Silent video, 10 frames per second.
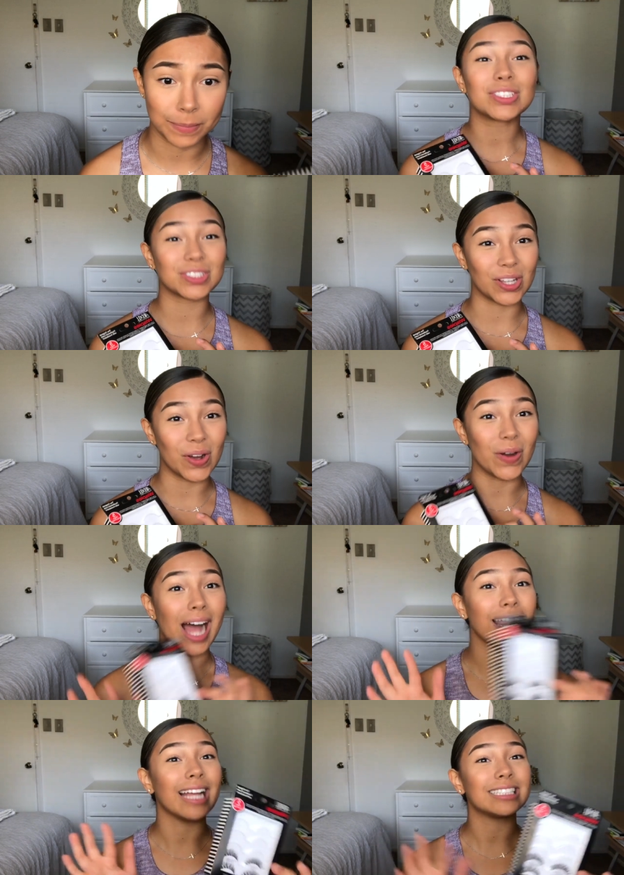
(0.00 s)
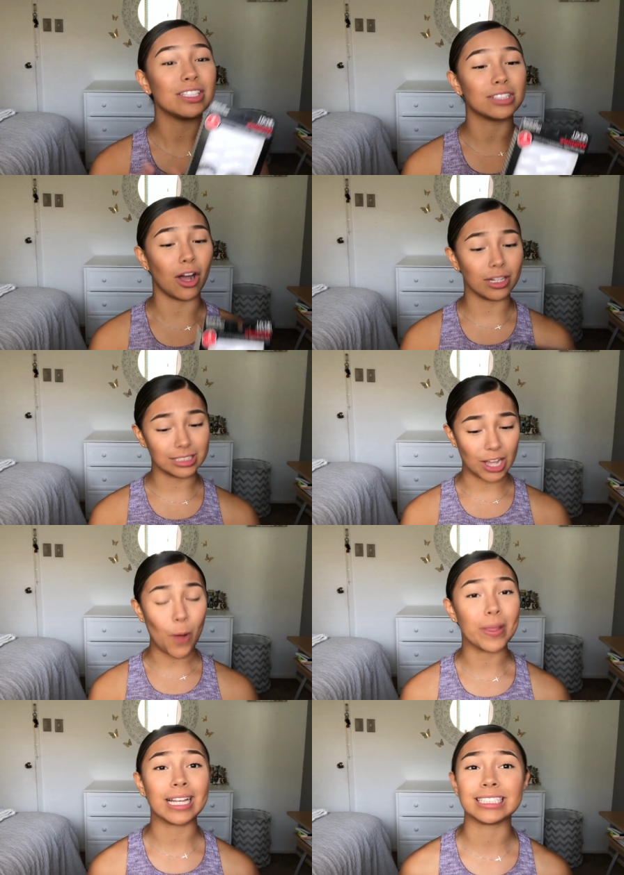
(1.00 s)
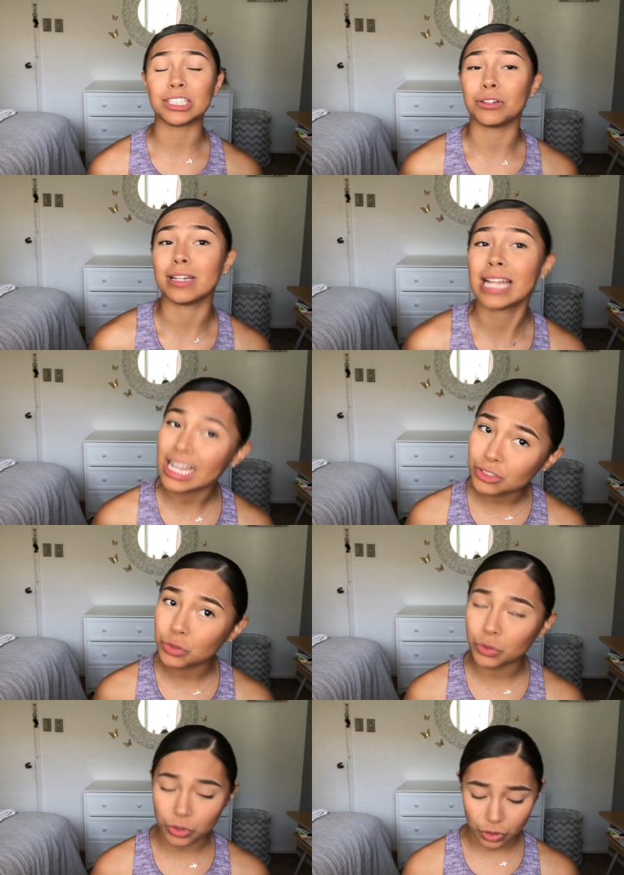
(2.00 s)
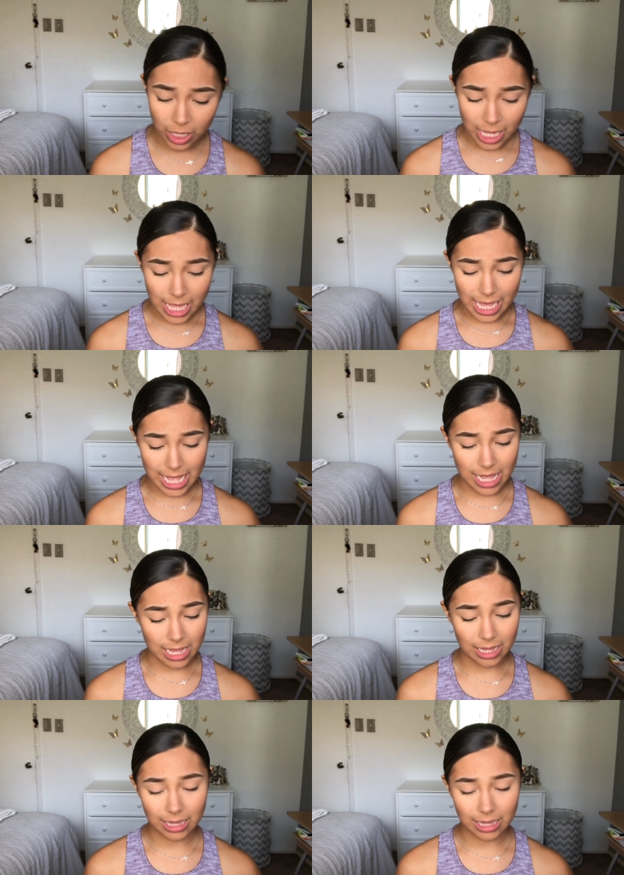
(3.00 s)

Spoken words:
So I like to use Ardell because they're natural and